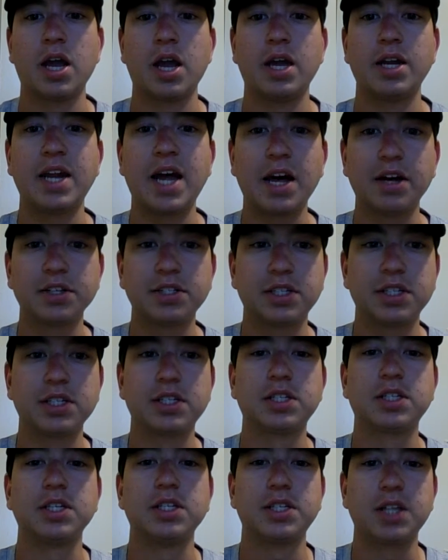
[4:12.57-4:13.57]

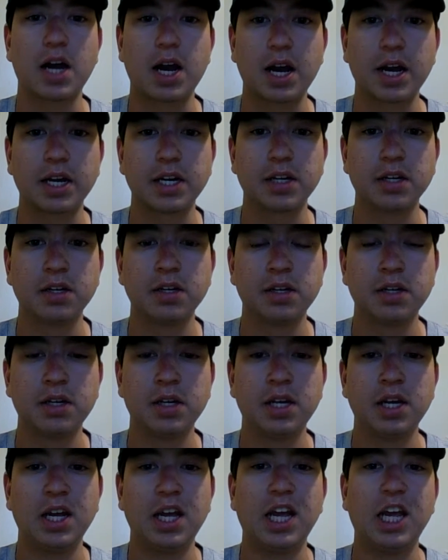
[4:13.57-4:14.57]
analysis, design,
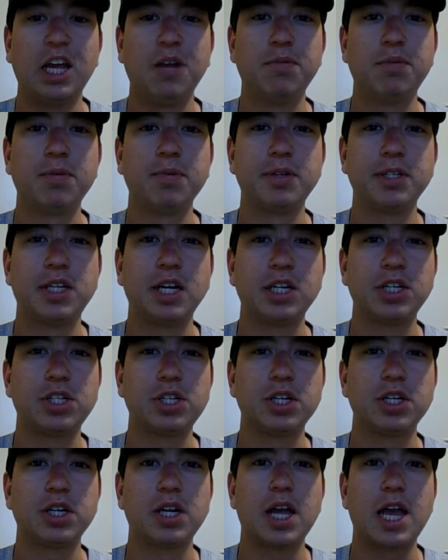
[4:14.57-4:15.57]

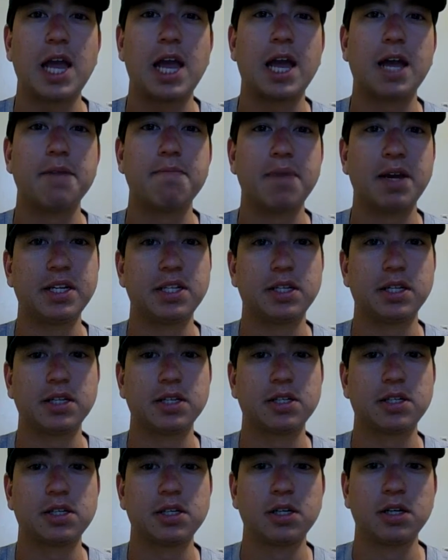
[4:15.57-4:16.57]
implementation, and
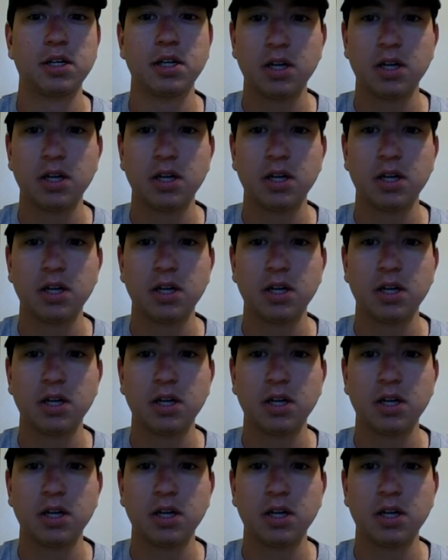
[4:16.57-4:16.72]
maintenance.